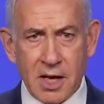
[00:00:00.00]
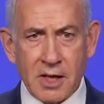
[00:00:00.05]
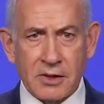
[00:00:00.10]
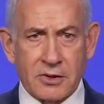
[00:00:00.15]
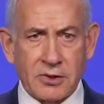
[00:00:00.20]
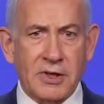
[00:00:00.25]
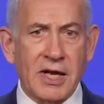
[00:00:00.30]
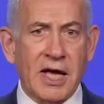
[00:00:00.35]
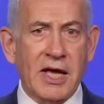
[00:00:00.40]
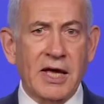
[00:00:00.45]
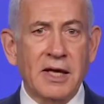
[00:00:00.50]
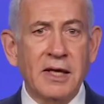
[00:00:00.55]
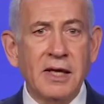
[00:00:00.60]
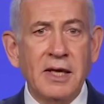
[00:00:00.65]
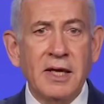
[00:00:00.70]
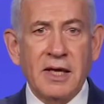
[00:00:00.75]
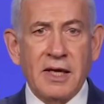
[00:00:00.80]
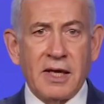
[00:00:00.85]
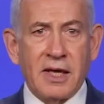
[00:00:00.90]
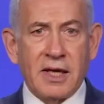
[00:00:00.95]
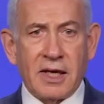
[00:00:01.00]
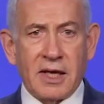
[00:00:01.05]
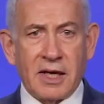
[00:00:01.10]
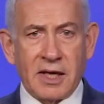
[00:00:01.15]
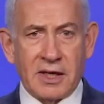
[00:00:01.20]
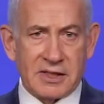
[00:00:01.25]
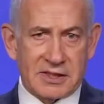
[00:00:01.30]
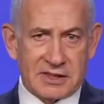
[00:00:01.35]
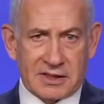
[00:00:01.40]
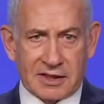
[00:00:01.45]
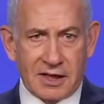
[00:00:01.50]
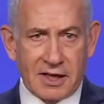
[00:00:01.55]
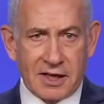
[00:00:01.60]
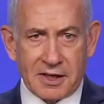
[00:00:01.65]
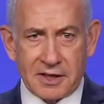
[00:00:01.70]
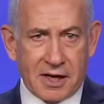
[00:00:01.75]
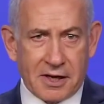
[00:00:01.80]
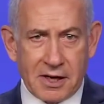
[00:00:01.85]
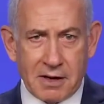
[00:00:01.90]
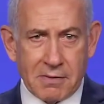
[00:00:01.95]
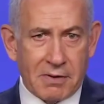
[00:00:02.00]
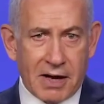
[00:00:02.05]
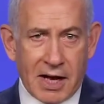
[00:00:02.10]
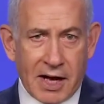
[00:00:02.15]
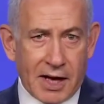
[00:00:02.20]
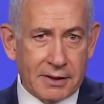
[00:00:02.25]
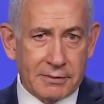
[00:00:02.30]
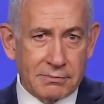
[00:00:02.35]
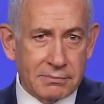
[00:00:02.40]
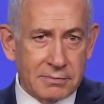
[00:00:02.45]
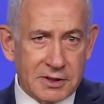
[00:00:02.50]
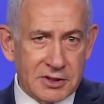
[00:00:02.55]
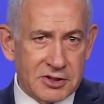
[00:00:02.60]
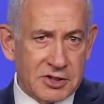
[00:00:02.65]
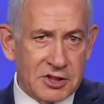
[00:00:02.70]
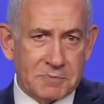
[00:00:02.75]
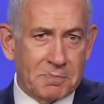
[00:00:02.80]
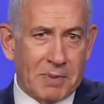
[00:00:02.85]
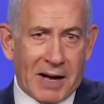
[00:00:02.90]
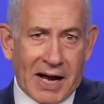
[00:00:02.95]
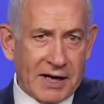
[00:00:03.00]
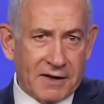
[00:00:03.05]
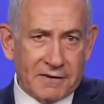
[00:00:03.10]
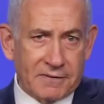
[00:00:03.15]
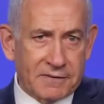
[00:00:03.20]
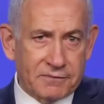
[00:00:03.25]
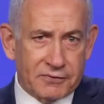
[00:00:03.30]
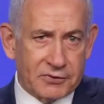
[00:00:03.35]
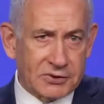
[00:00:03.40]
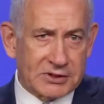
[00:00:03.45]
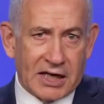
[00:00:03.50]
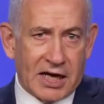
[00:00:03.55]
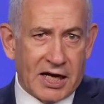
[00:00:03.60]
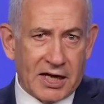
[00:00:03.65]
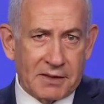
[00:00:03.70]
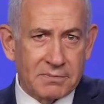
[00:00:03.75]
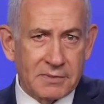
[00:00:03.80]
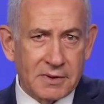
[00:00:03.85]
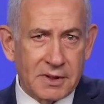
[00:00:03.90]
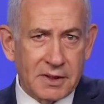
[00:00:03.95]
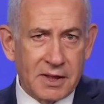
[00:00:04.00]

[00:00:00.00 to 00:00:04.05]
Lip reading: Today, it is clear that Iran is just buying for time.